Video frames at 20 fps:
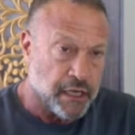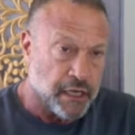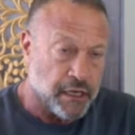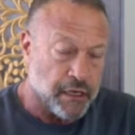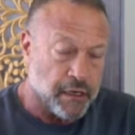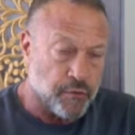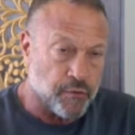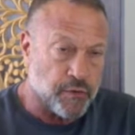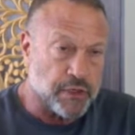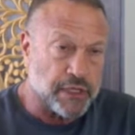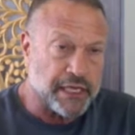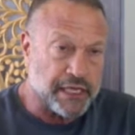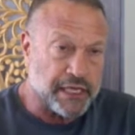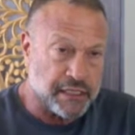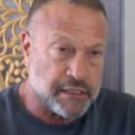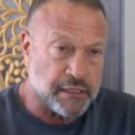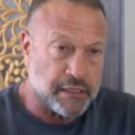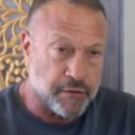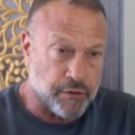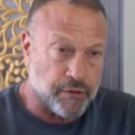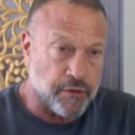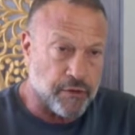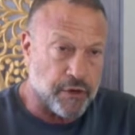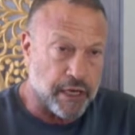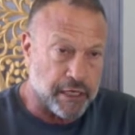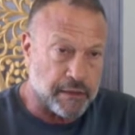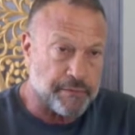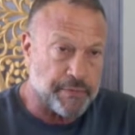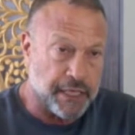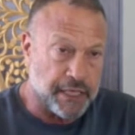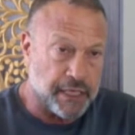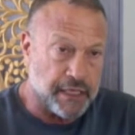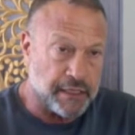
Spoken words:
related to their chronic pain.